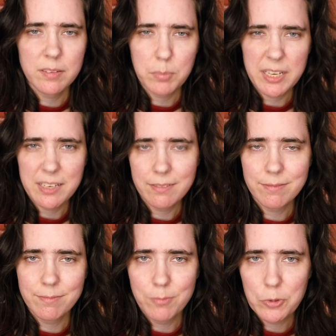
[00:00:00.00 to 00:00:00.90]
but
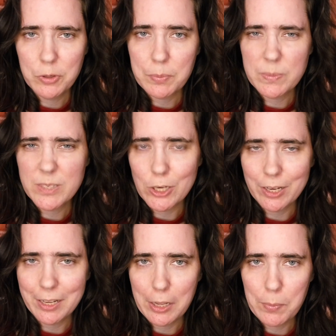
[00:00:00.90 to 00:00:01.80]
more
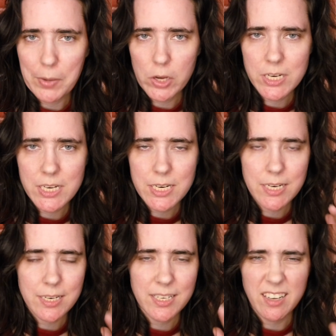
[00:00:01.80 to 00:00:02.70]
talking about it,
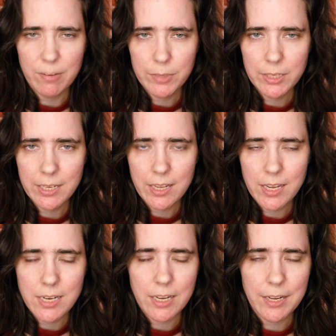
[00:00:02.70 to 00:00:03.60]
not really
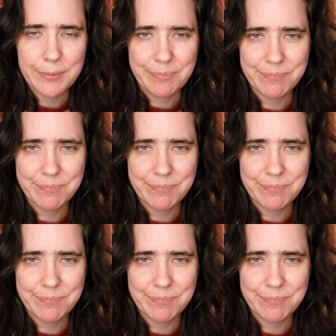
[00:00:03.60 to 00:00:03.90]
eating.